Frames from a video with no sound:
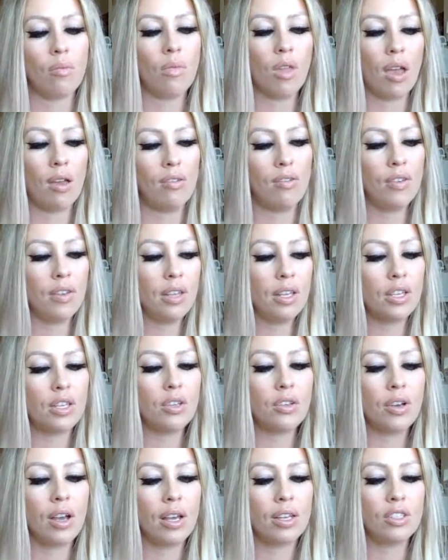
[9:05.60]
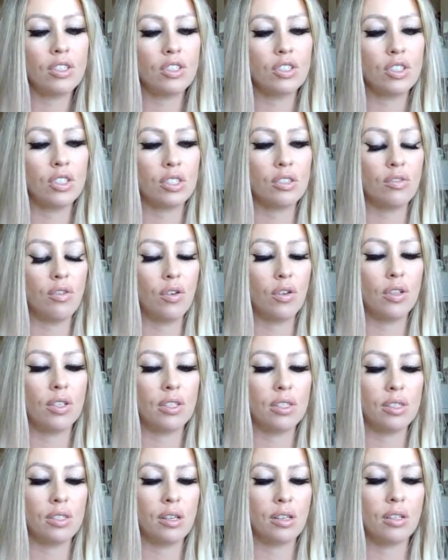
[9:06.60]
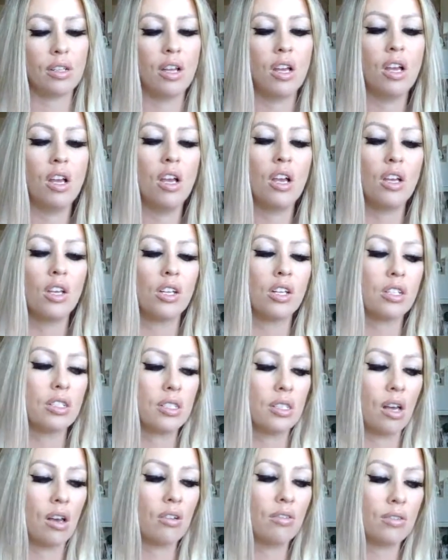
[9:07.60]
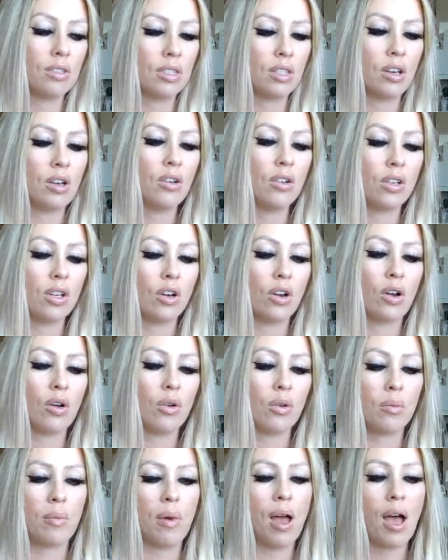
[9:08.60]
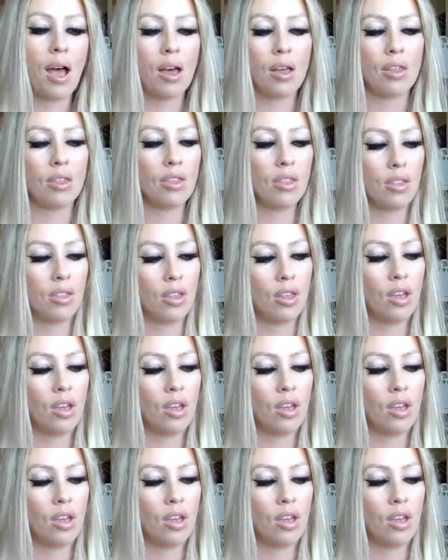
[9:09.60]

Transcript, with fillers: I feel like you guys are just focused on yourselves, though, your own path.